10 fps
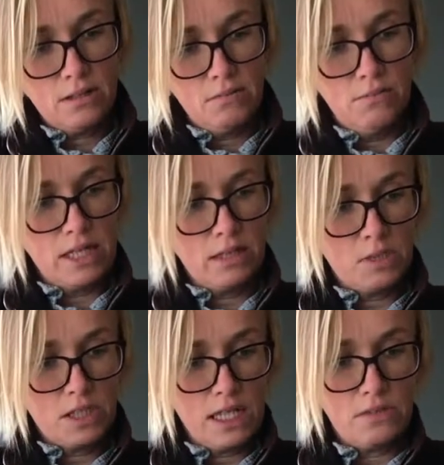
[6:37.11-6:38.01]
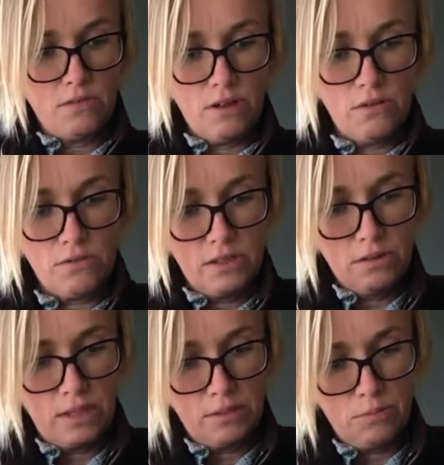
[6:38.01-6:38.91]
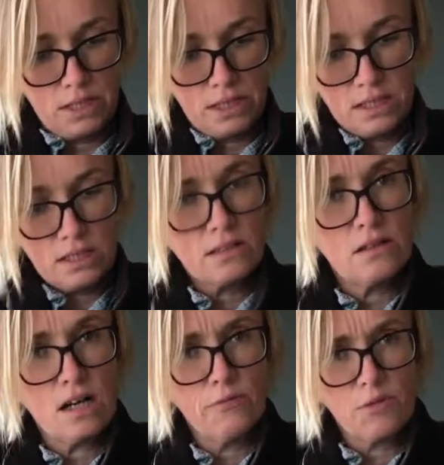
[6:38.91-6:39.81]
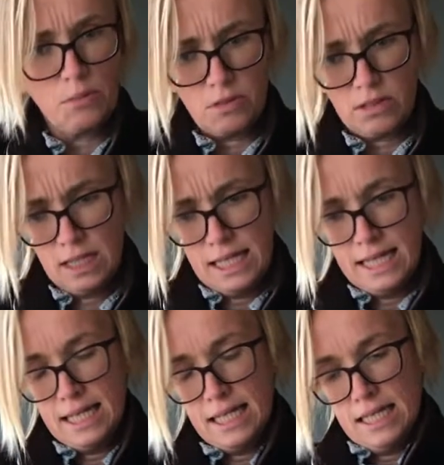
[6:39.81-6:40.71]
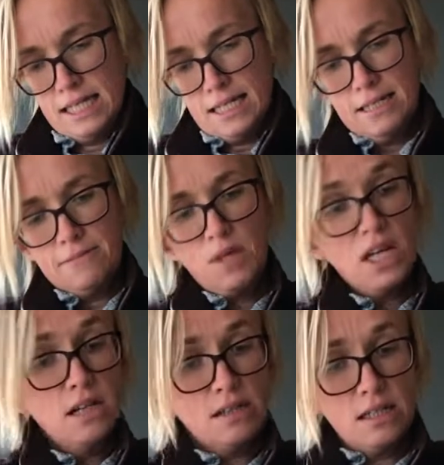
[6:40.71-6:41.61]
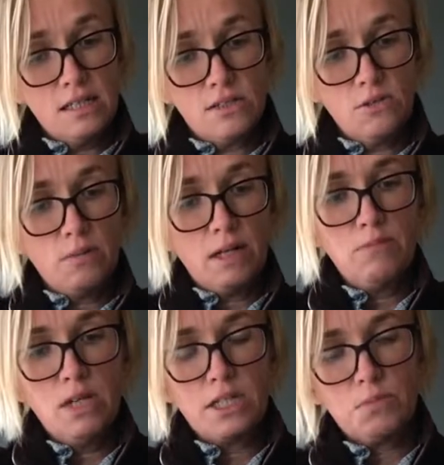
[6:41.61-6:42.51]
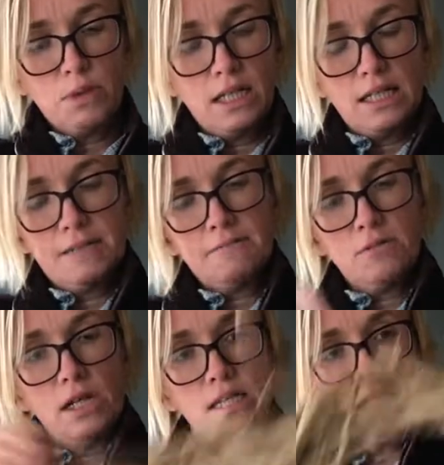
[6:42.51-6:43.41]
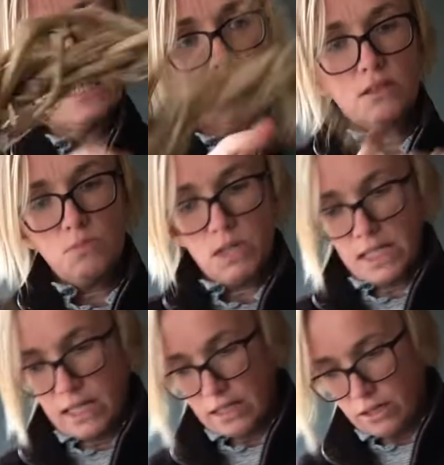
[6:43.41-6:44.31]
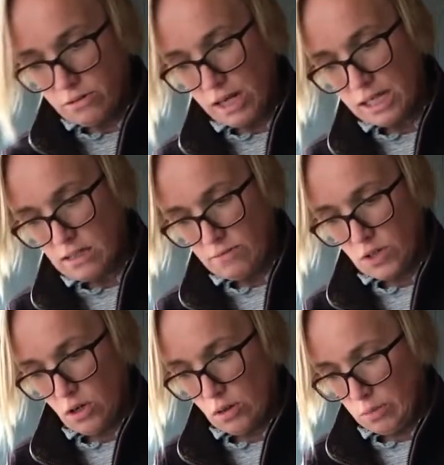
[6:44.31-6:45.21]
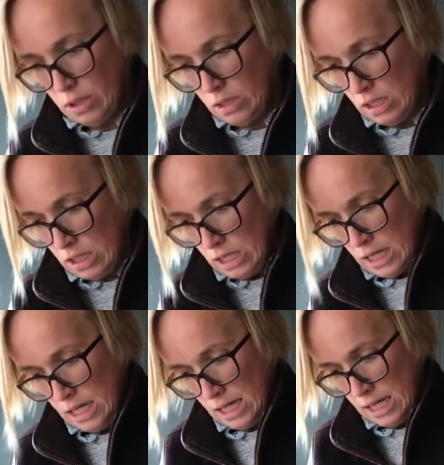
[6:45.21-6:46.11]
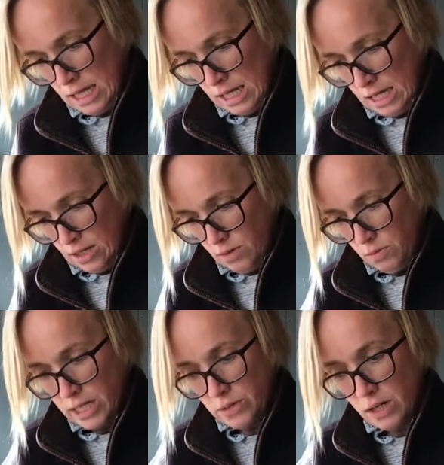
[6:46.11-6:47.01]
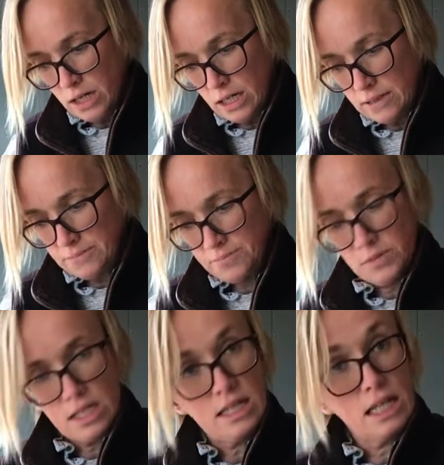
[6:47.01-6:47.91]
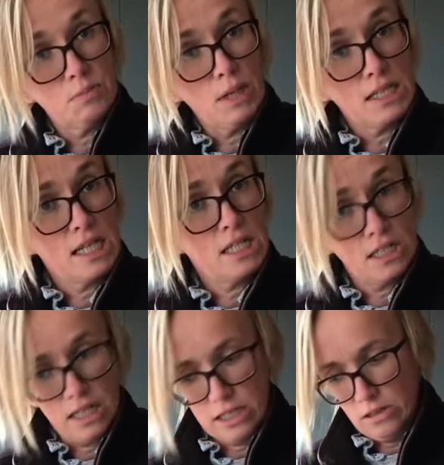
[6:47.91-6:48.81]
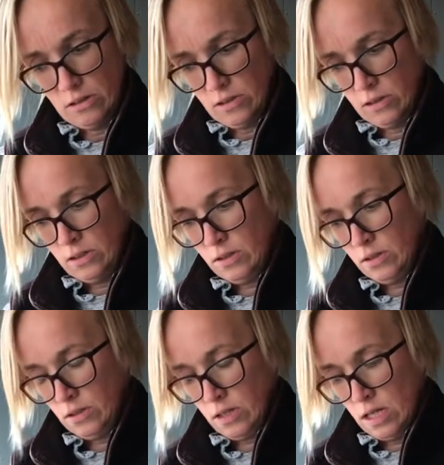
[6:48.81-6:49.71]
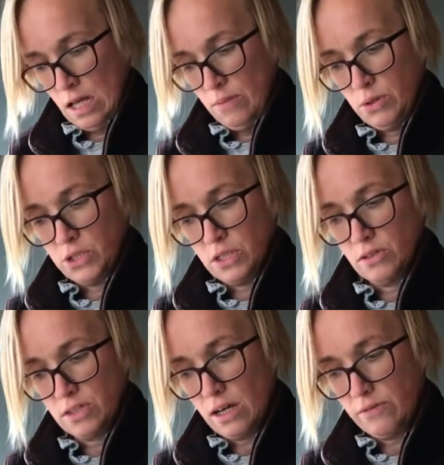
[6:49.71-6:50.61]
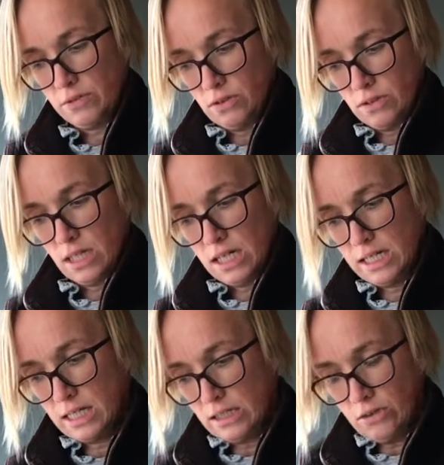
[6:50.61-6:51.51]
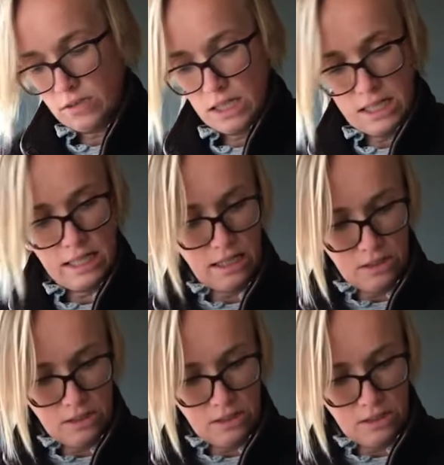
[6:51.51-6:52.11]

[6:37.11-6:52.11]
making mistakes very often, do we, in business? It's not comfortable, and not that I talk about it much, but I think especially in a creative job where there's an expectation that you're pushing yourself and you're designing and you're thinking and